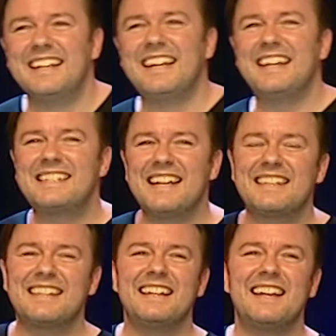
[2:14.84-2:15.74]
he
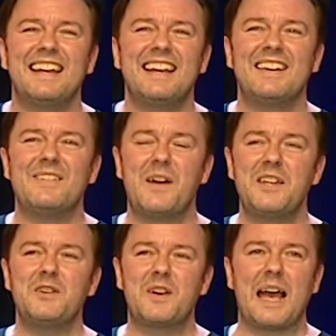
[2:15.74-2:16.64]
said that
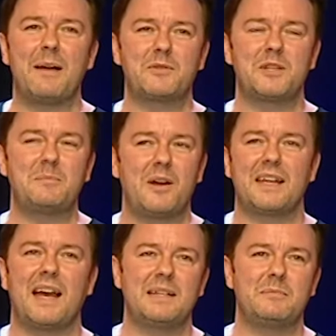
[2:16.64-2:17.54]
when you're captured by
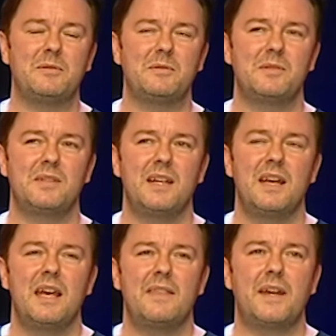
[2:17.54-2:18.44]
cannibals,
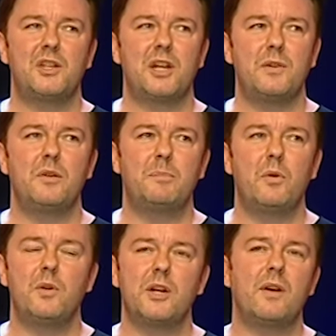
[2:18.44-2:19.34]
they show you
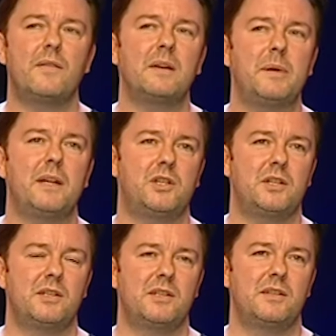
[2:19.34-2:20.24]
pornographic
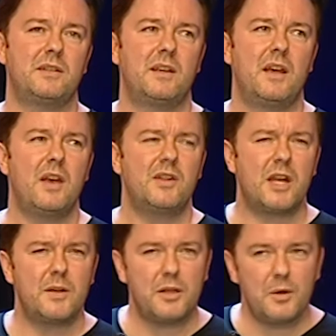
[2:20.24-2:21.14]
pictures
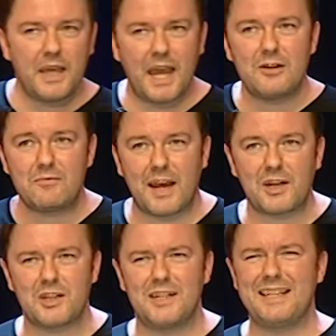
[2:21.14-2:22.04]
so that you get an
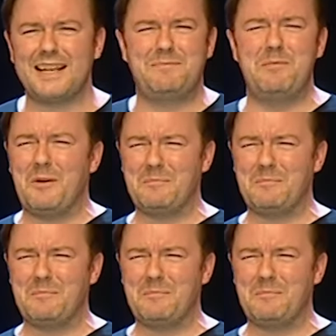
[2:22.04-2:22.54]
erection and there's more